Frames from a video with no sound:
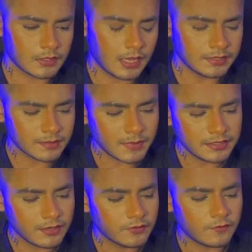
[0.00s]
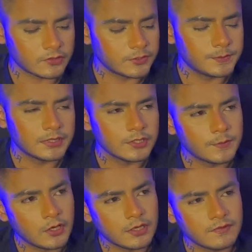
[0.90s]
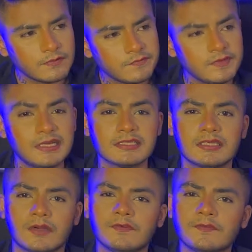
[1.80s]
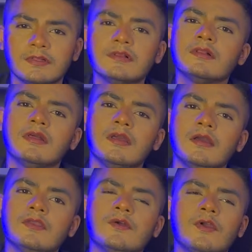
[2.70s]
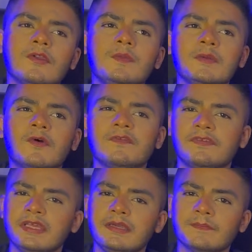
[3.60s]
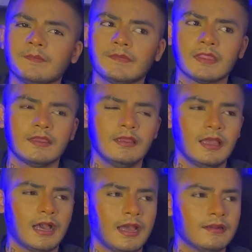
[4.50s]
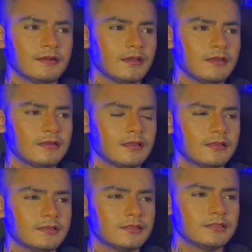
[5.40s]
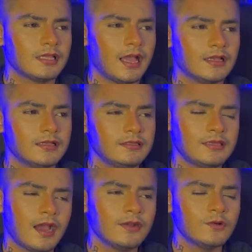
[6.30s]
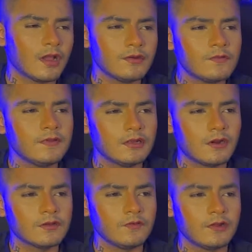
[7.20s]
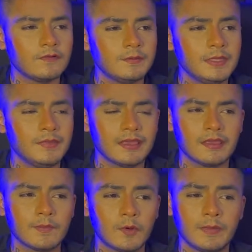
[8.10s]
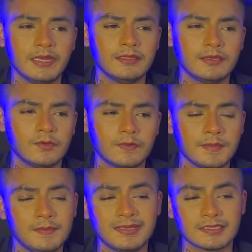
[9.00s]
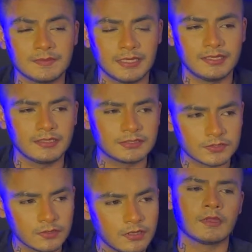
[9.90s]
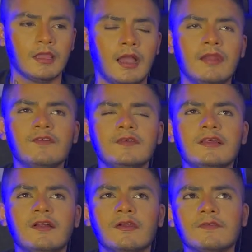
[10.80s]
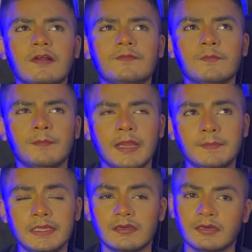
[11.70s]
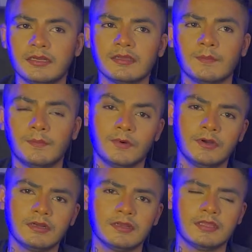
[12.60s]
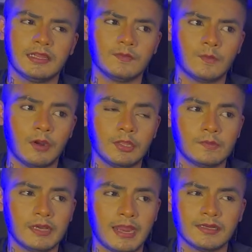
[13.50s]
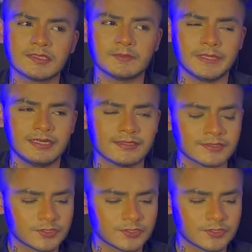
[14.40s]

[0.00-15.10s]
I think by the end of October, you may not even feel as doubtful. You're going to be more free. And yeah, I do feel a lot of y'all will be making more money than you were maybe expecting. So I do feel a lot of y'all might be earning more than what you were anticipating.